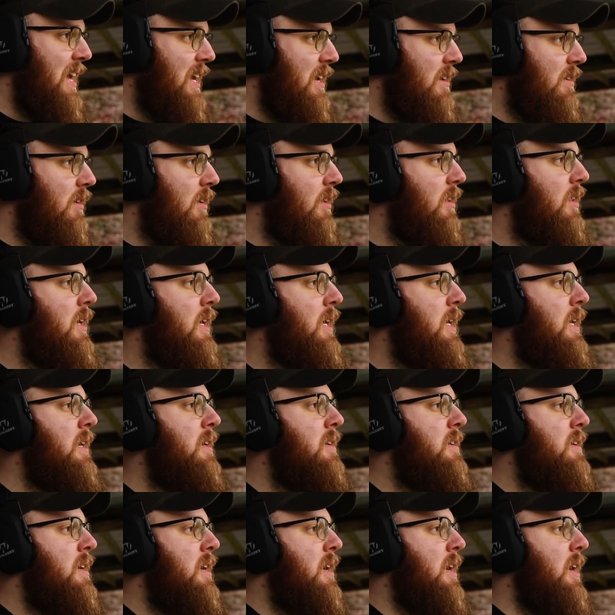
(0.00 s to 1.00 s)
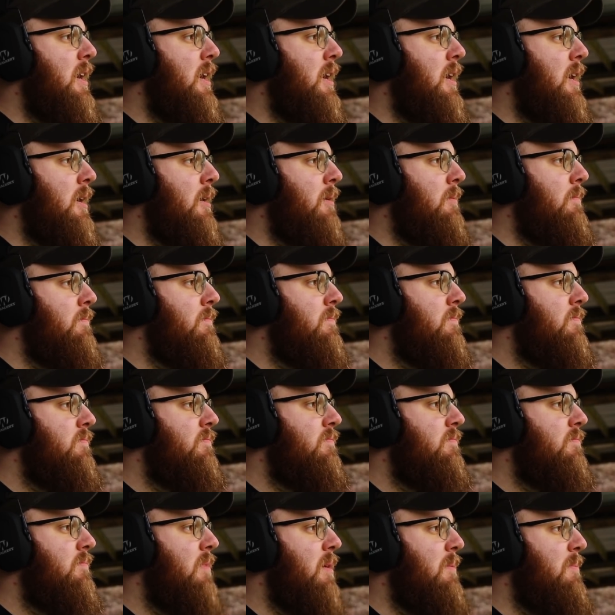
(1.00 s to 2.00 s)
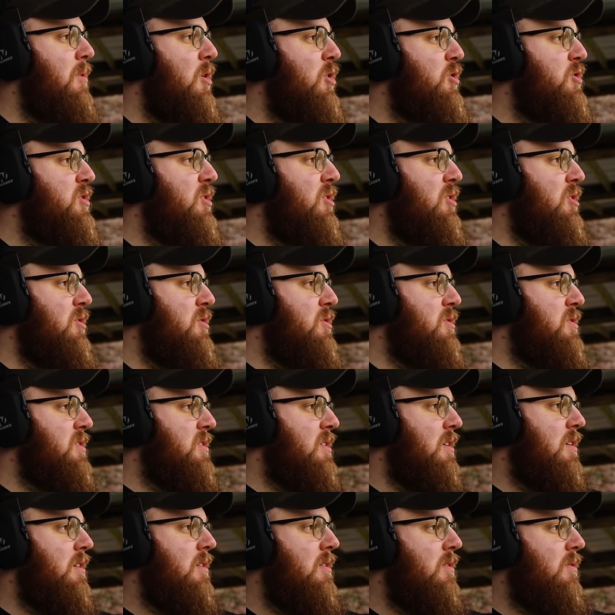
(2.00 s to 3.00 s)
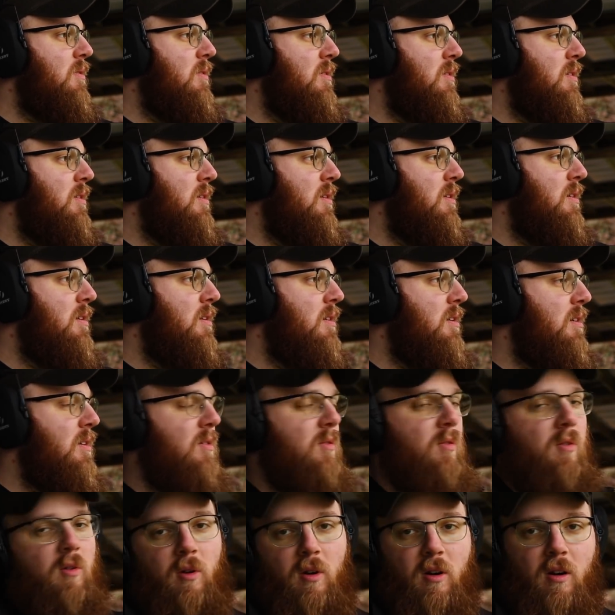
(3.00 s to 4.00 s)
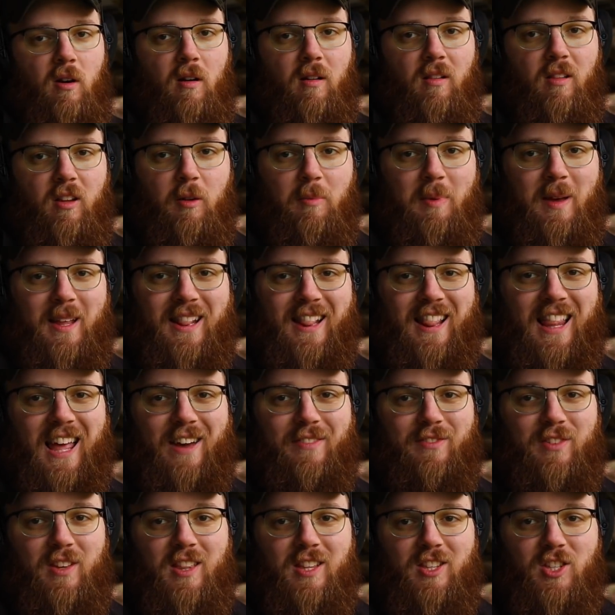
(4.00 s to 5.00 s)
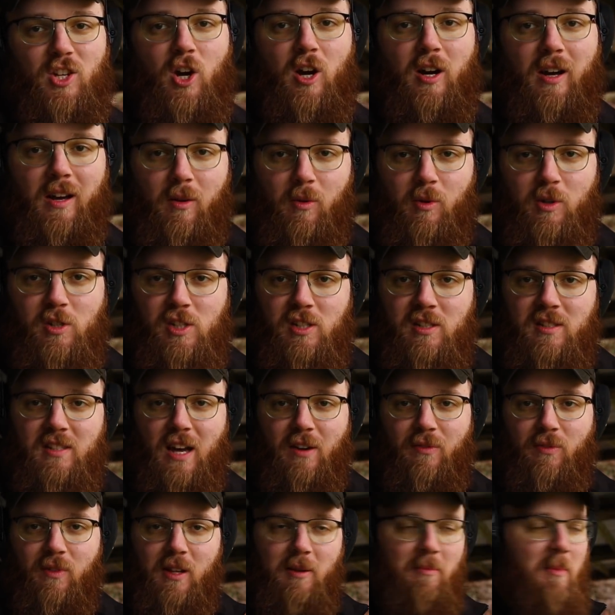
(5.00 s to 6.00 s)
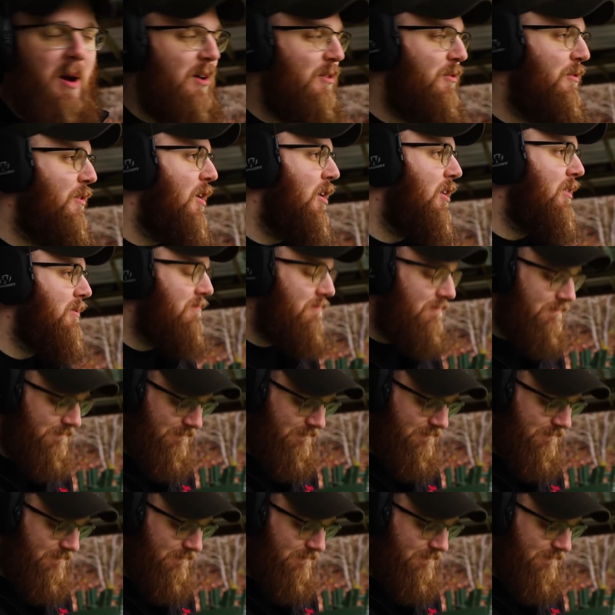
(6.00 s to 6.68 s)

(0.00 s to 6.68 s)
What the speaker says: angle, but most of those were a little bit left of the target, which is definitely my fault.